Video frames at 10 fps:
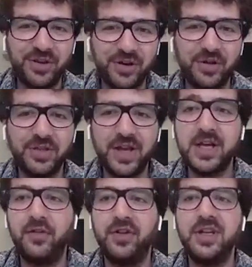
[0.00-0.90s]
They
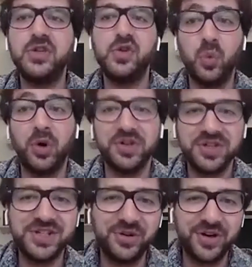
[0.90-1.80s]
definitely do want
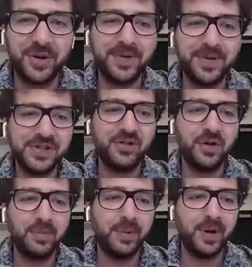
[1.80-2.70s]
to see your company's
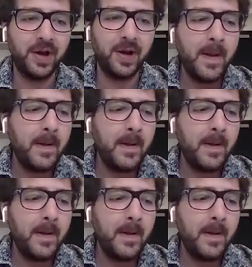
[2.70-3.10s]
growth, but